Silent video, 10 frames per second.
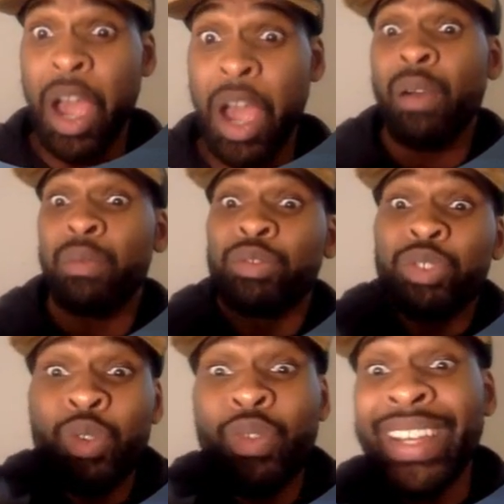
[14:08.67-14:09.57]
Oh,
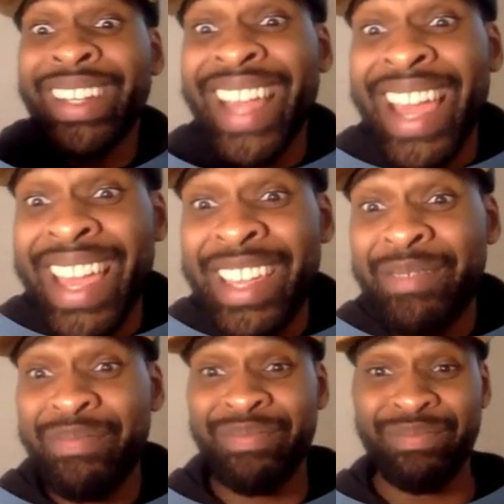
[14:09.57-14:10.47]
you win the game.
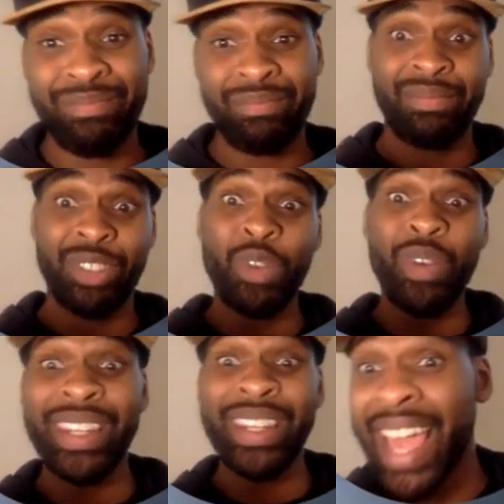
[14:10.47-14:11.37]
You
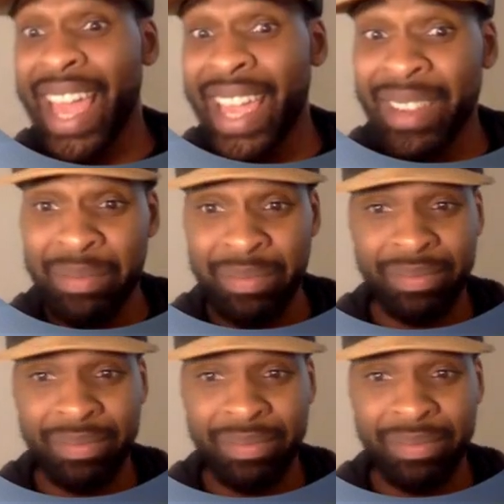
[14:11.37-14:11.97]
win the game.